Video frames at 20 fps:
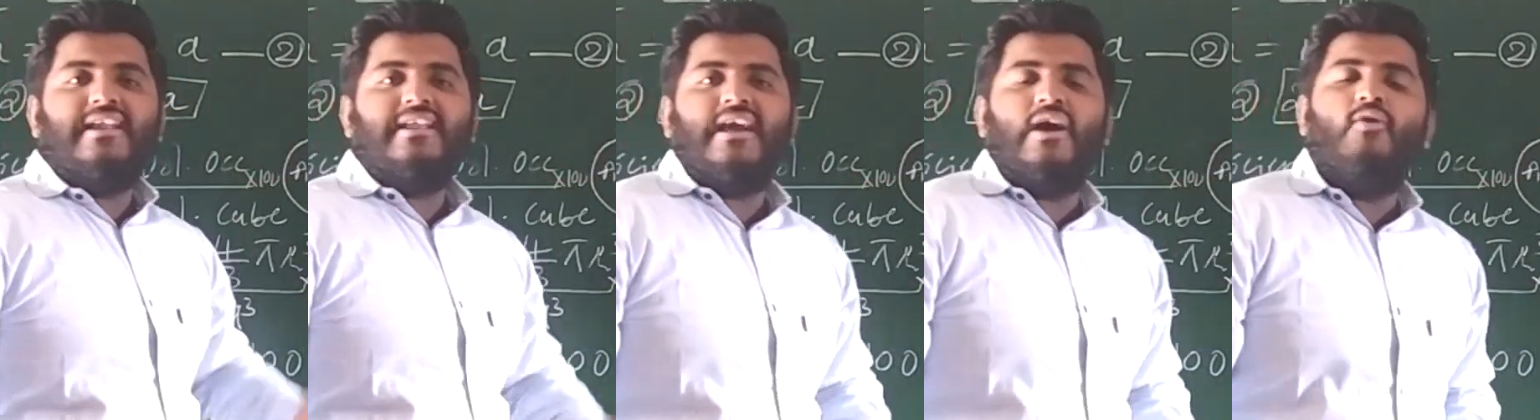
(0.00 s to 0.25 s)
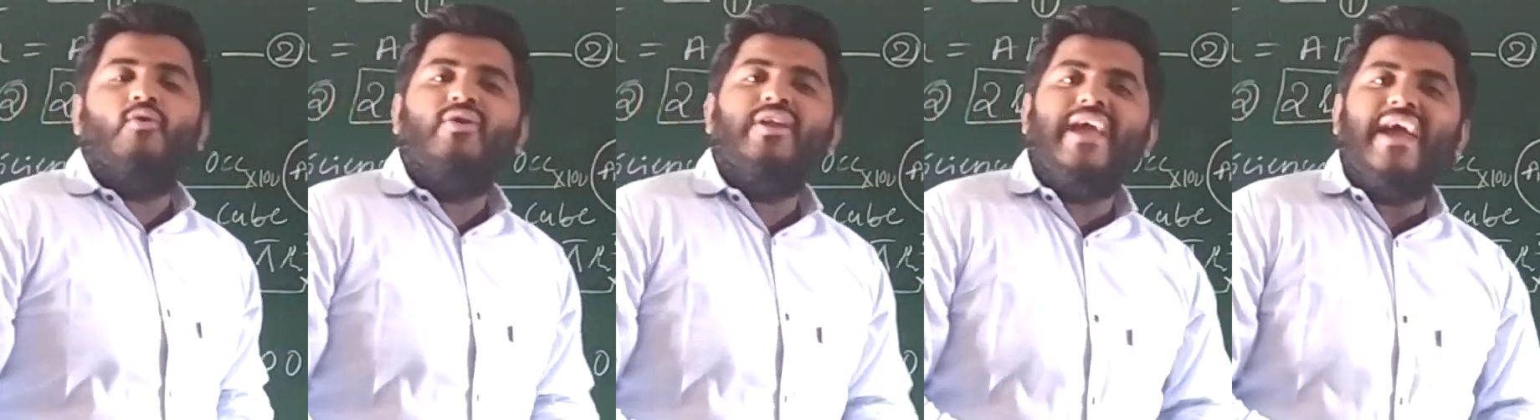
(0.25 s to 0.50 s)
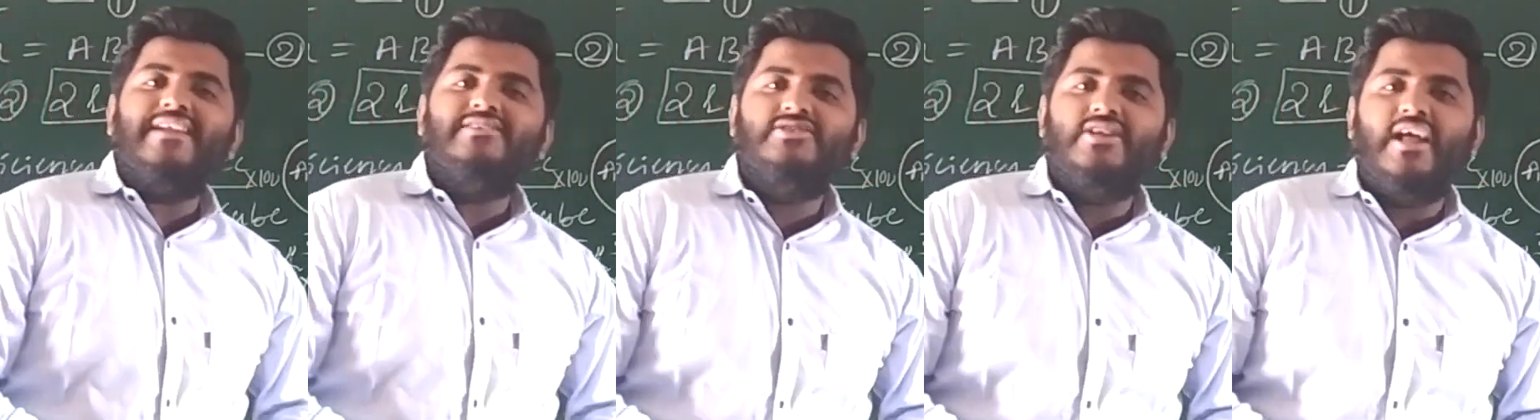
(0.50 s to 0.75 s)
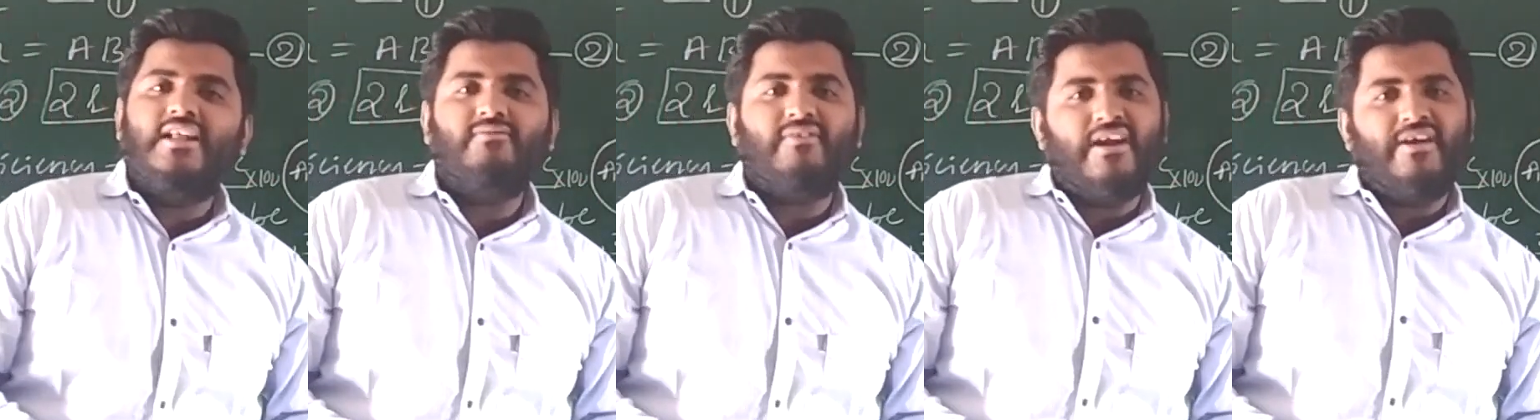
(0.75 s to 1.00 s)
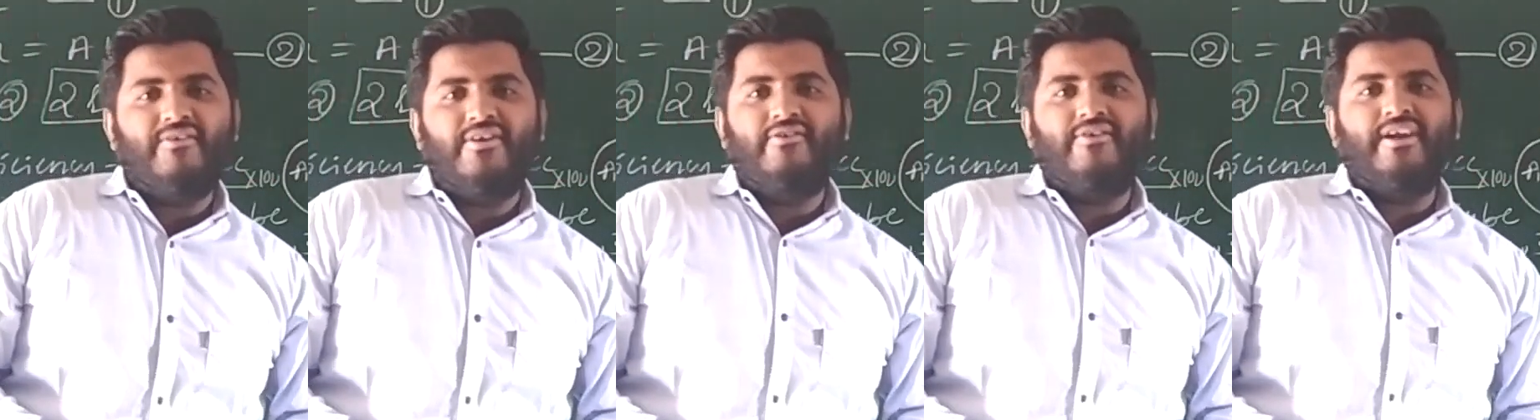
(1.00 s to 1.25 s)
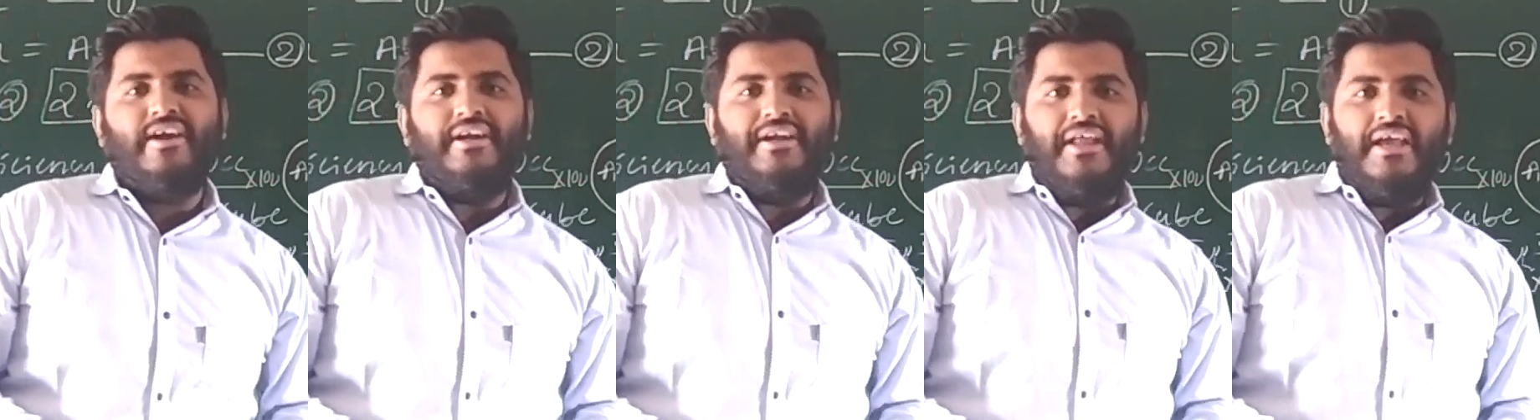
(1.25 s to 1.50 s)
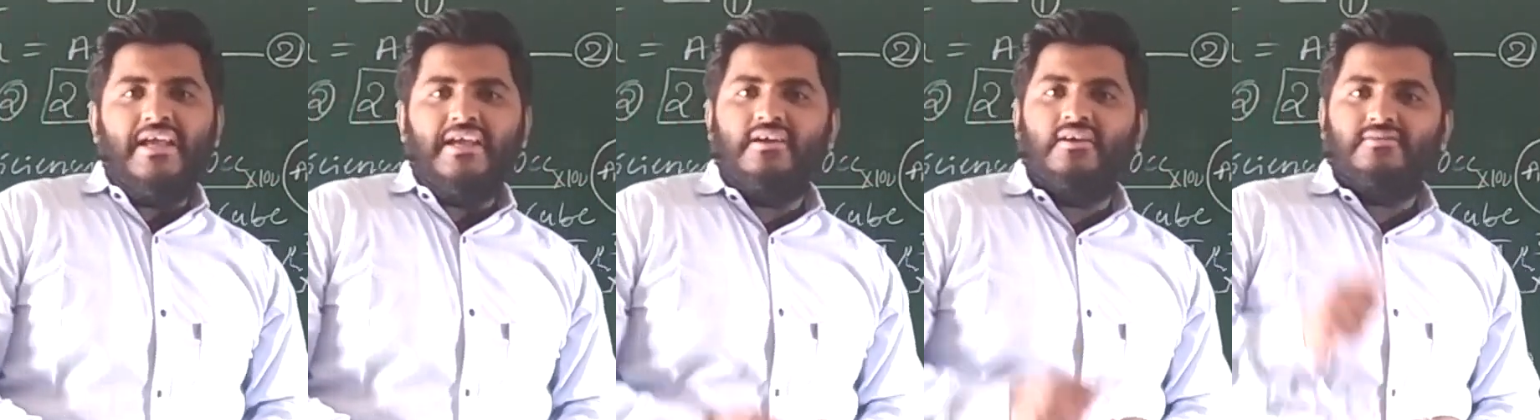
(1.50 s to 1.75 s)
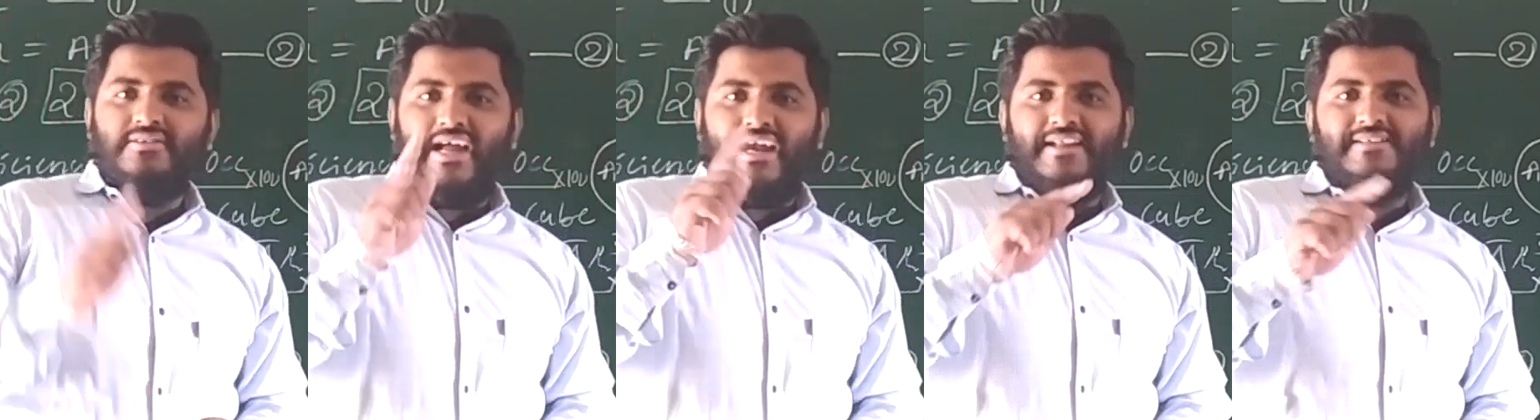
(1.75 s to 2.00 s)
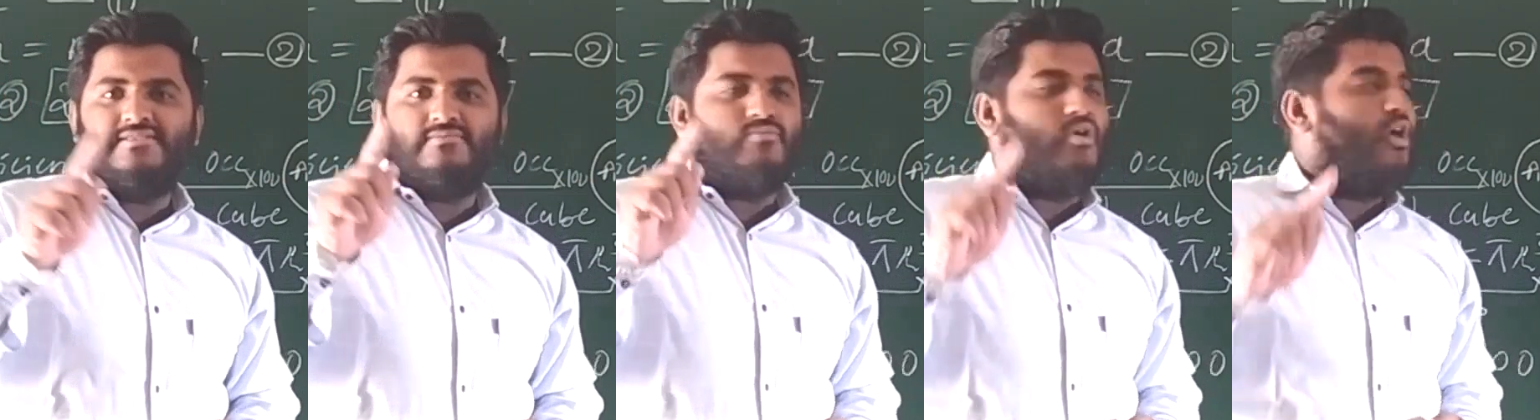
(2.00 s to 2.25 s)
In every edge length, whatever you are getting, that is